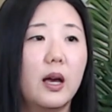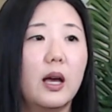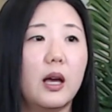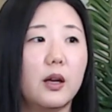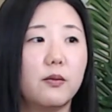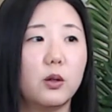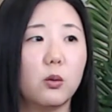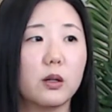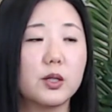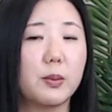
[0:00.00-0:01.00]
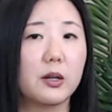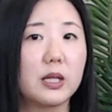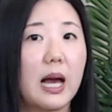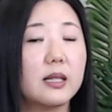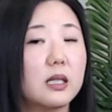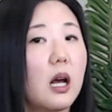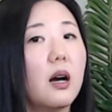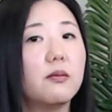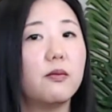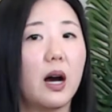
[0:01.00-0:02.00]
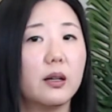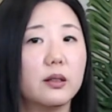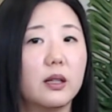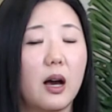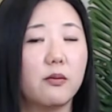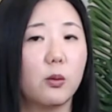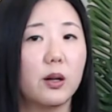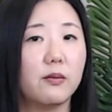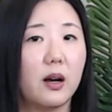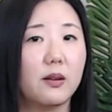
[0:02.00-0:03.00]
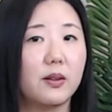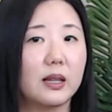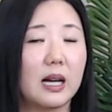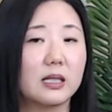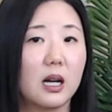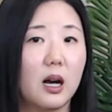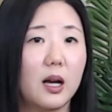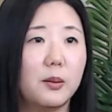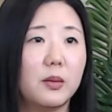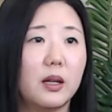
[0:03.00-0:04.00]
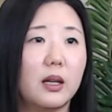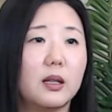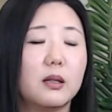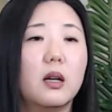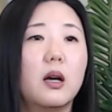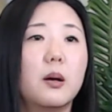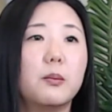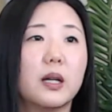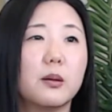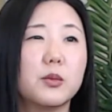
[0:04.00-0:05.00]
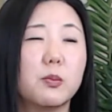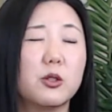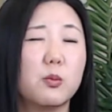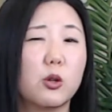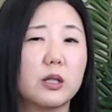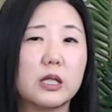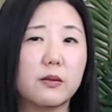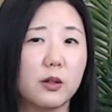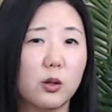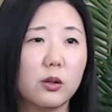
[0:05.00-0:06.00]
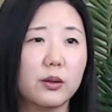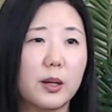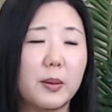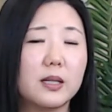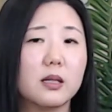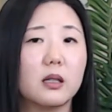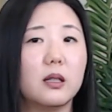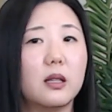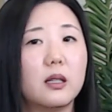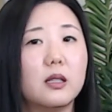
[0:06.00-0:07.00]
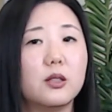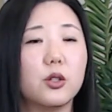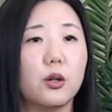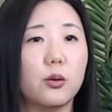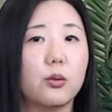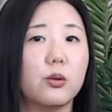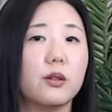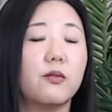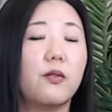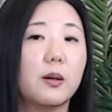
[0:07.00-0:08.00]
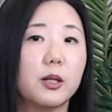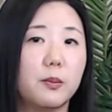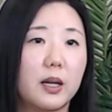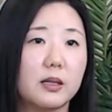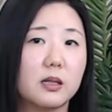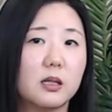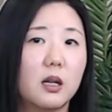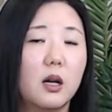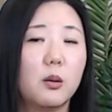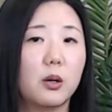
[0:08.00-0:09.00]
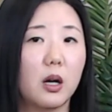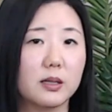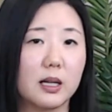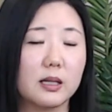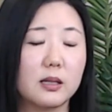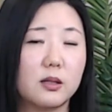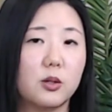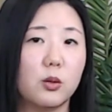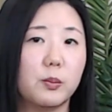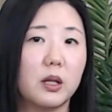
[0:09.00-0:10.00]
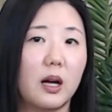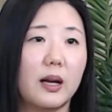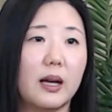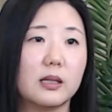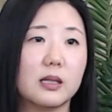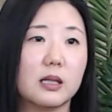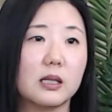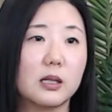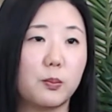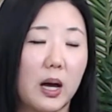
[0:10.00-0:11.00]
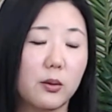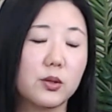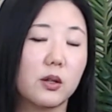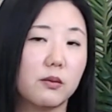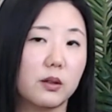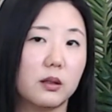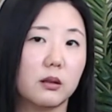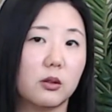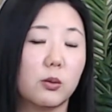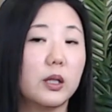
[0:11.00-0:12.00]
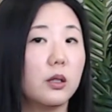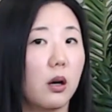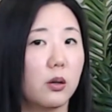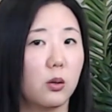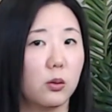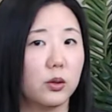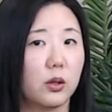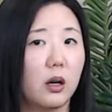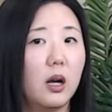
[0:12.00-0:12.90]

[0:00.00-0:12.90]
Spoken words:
If your spouse has not filed the I-485 at that time, it becomes much more difficult. They basically then need to go through the family-based process to apply as the spouse of a green card holder,